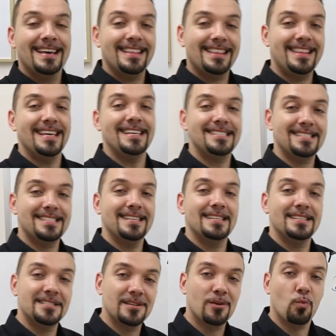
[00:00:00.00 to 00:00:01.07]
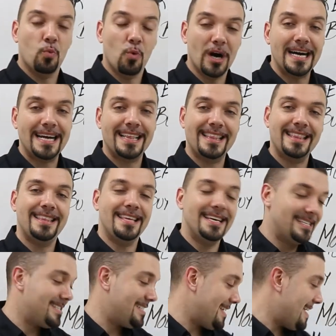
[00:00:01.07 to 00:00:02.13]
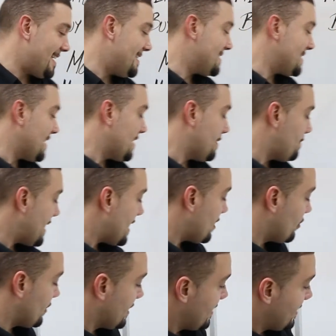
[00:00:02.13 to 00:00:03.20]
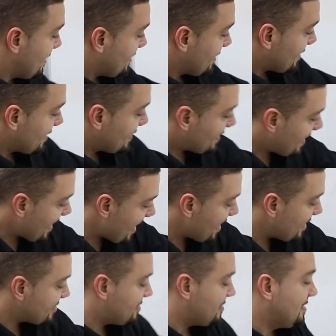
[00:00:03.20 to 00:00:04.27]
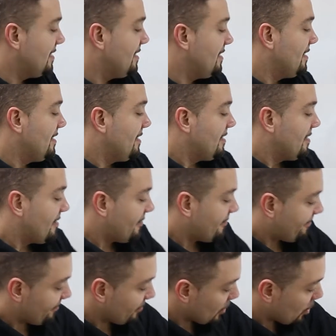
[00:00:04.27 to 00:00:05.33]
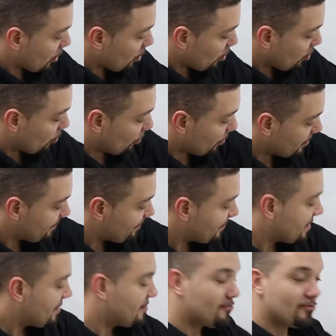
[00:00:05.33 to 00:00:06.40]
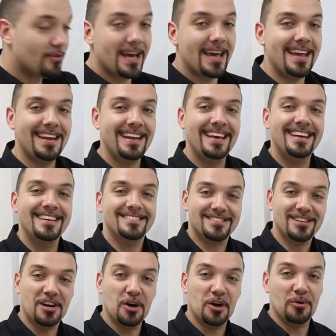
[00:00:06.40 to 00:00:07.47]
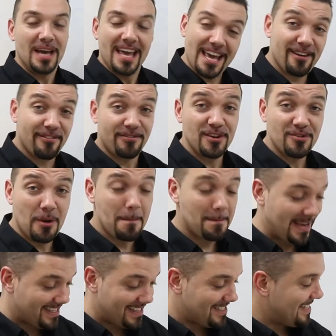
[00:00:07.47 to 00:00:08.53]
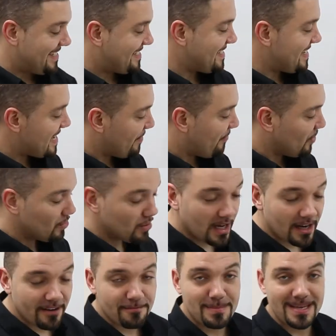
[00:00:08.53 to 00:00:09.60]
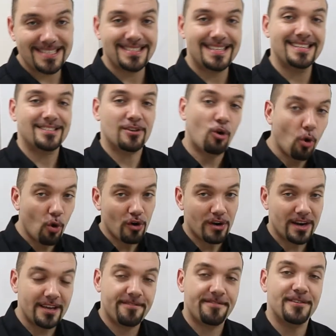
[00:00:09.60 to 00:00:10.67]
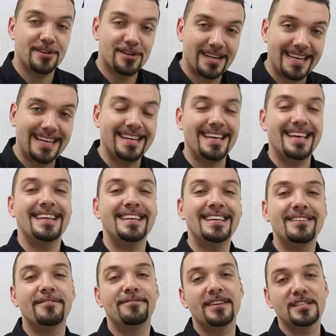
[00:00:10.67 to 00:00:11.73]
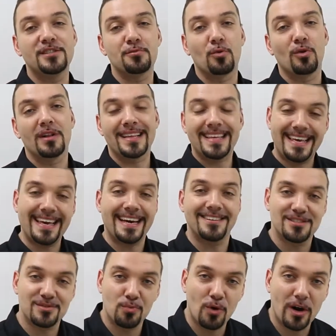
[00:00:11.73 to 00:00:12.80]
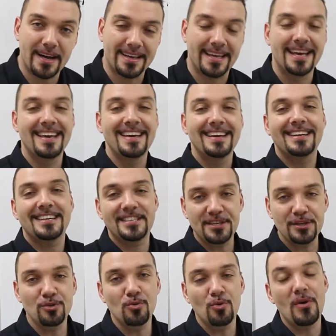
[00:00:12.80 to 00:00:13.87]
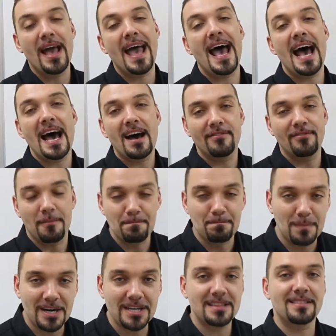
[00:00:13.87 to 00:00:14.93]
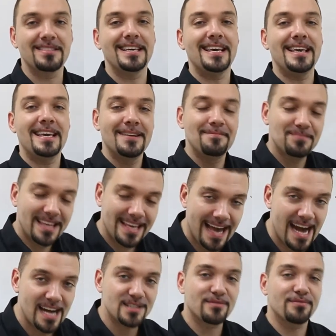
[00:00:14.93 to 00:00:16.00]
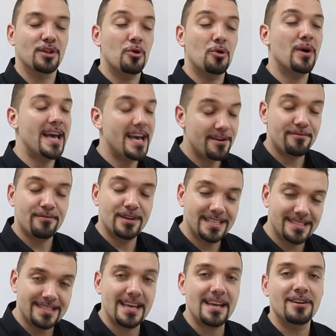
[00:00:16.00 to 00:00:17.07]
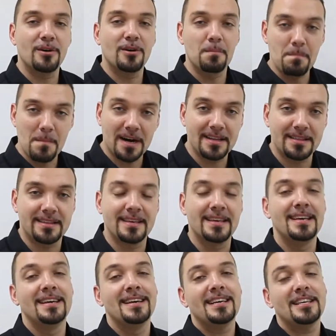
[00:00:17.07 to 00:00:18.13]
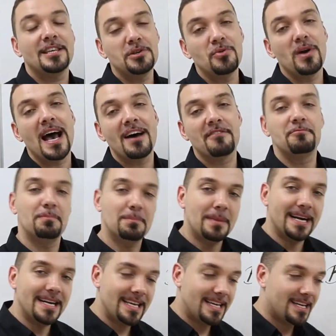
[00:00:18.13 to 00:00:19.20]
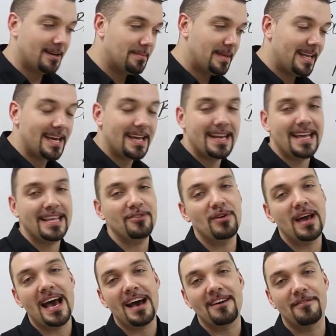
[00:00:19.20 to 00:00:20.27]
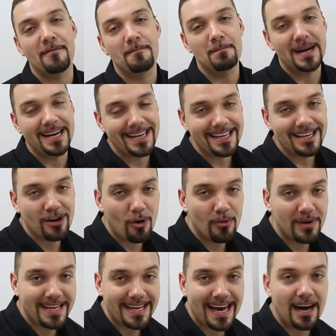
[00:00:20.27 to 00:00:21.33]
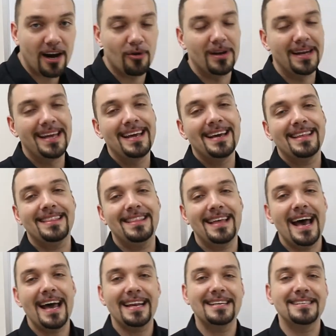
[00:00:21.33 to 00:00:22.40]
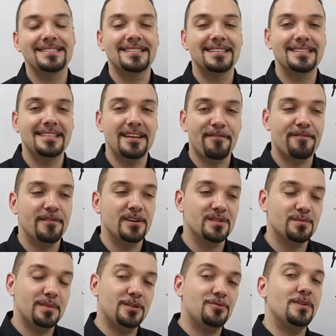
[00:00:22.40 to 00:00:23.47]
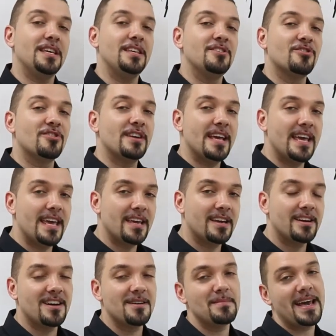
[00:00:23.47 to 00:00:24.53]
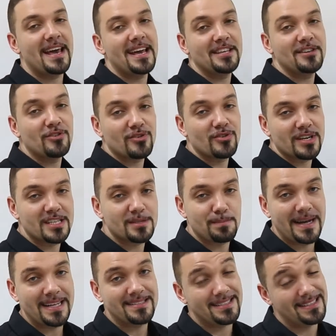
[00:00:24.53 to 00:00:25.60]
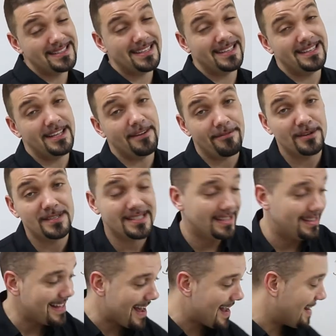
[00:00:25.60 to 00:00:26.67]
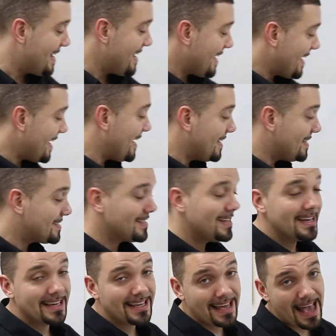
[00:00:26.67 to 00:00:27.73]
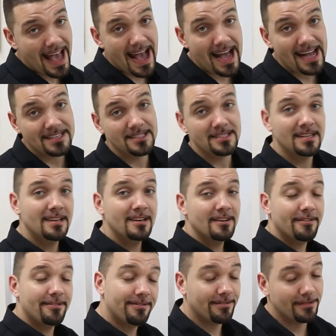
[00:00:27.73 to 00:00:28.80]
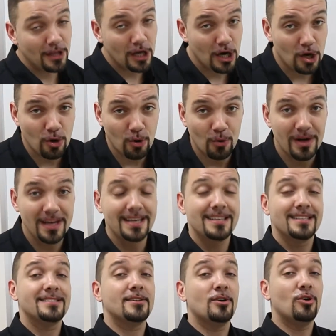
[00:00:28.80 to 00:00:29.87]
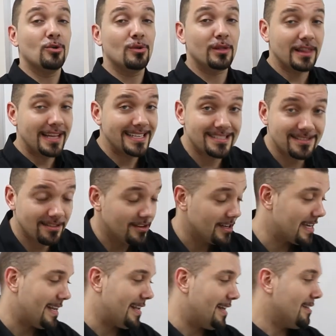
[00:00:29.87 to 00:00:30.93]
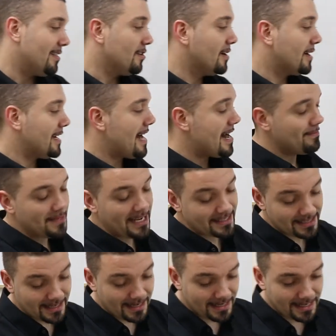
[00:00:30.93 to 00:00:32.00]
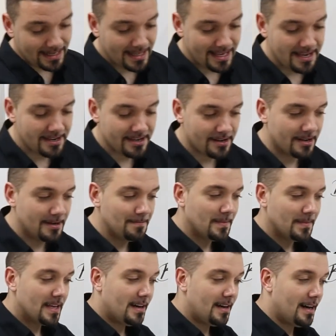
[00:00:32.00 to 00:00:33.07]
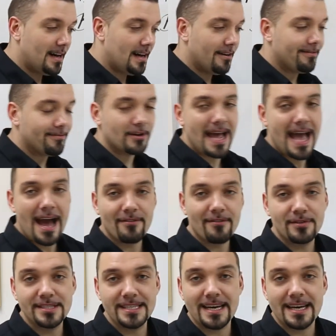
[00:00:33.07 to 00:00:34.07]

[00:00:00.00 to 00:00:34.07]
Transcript: This is what this is about, cash flow, right? So if you're in business, if you love business, or if you're an individual, guess what? You have monthly cash flow every single month. You have money coming in and you have money going out. That is the difference between your income and your expenses. The difference in that is cash flow. So let's look at it. Look, I'm not talking here for average.